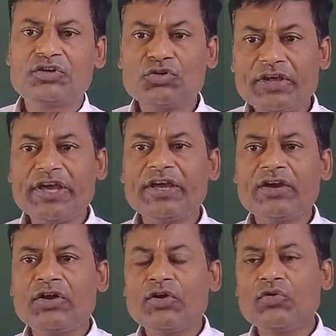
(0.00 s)

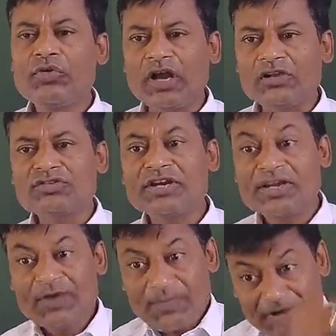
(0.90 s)
today, we also
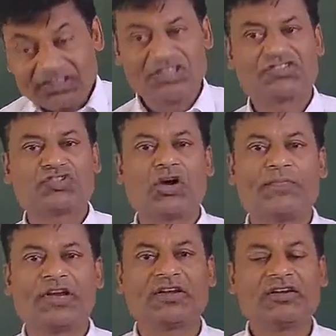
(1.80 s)
remember this
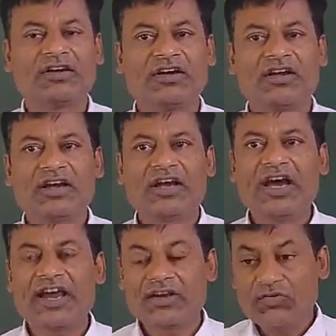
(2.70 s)
topic
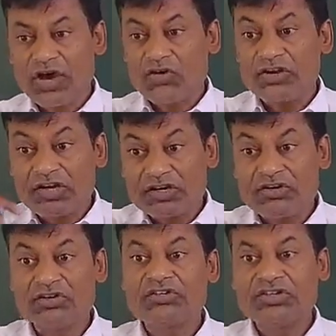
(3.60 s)
and
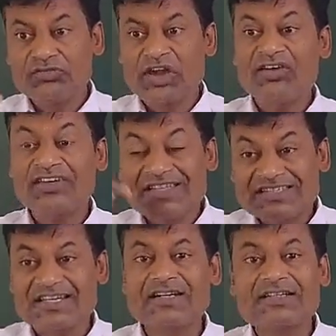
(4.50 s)
we have
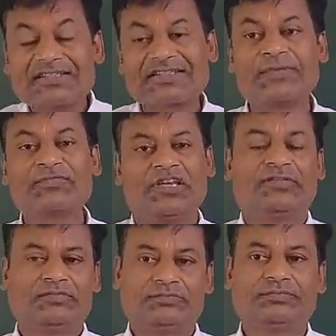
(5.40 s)
insert something.